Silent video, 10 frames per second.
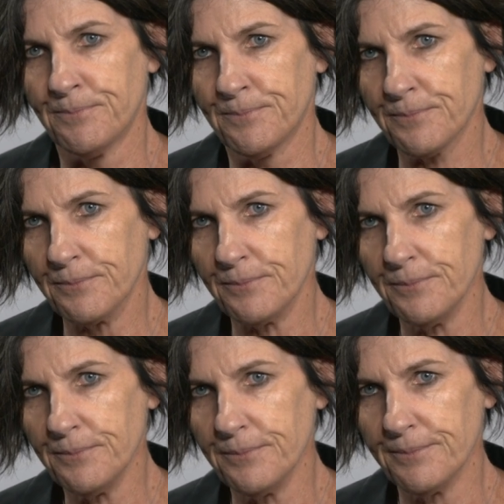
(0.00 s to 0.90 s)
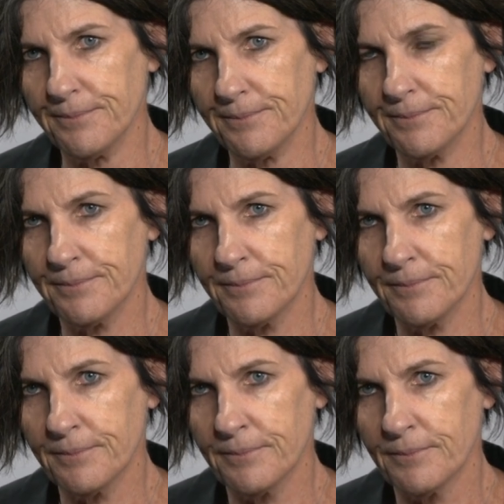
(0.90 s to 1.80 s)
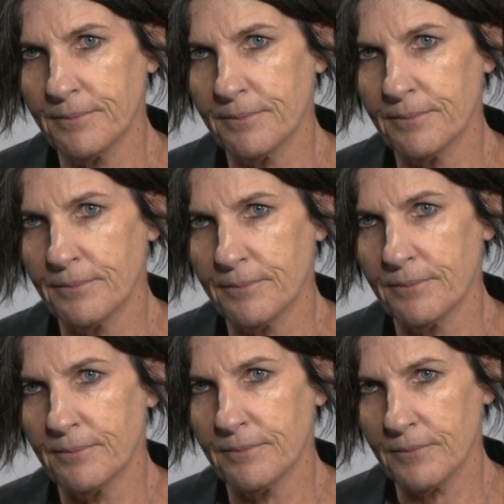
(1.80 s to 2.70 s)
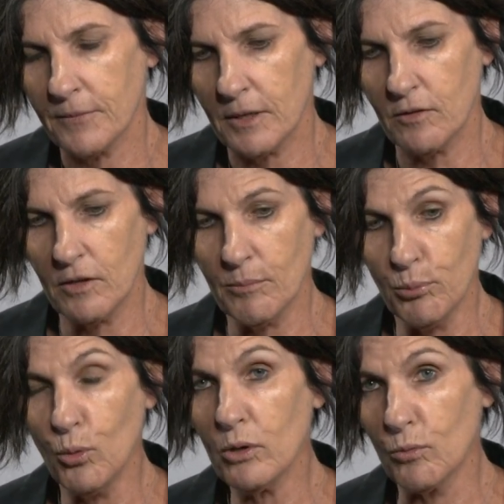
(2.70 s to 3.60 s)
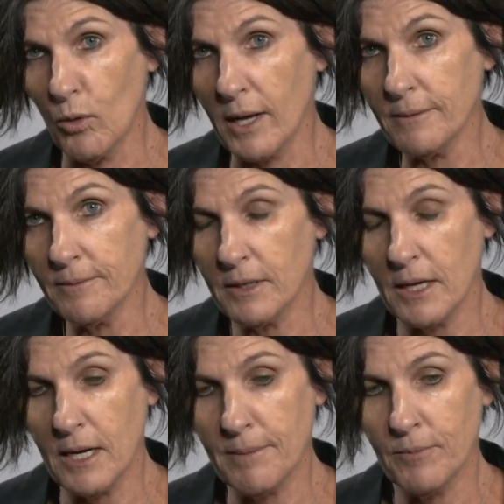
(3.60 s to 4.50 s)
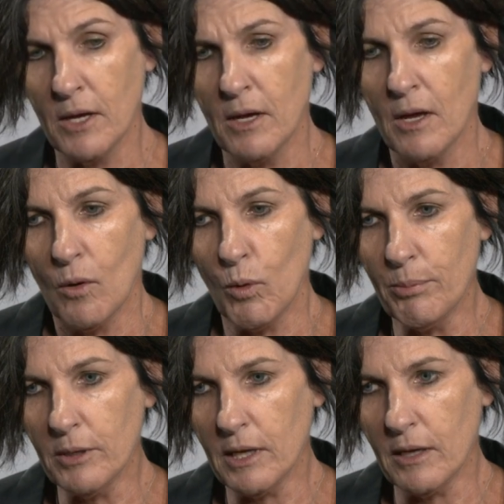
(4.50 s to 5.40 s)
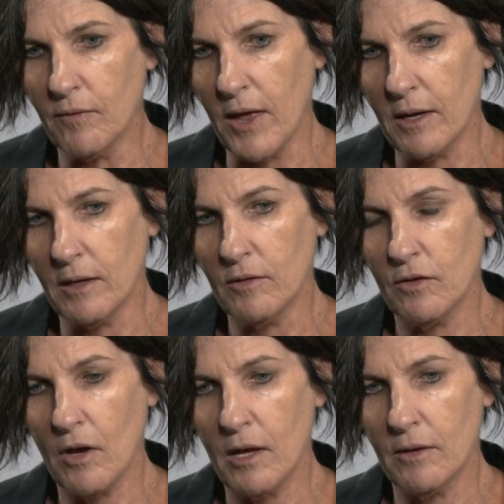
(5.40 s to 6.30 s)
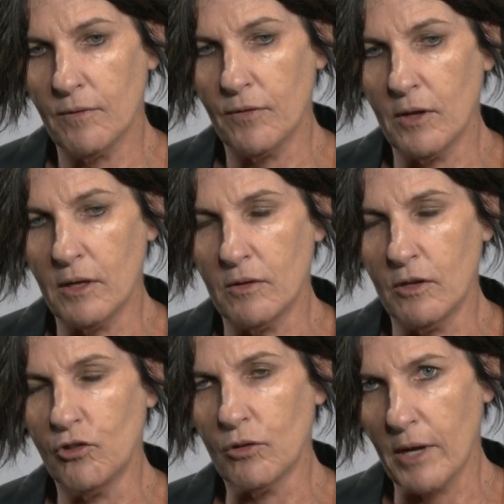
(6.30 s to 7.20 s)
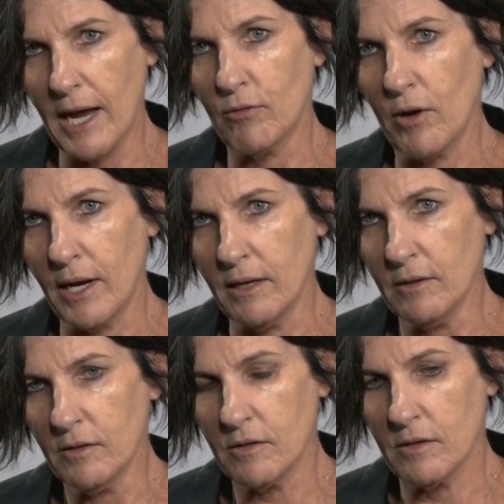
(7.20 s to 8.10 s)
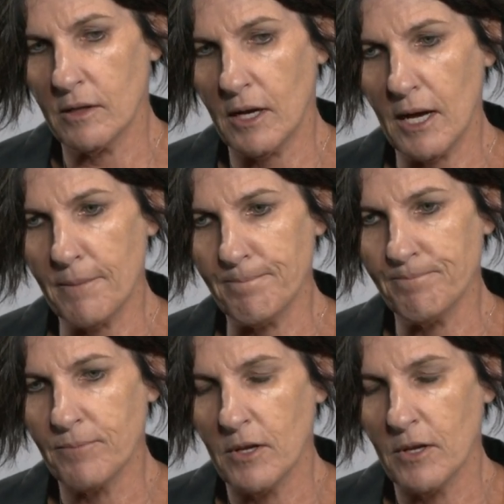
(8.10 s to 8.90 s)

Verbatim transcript: Megan, tell us about the alliance with Open Slate. It's an important one. Um, we believe that inside of the digital ad ratings um,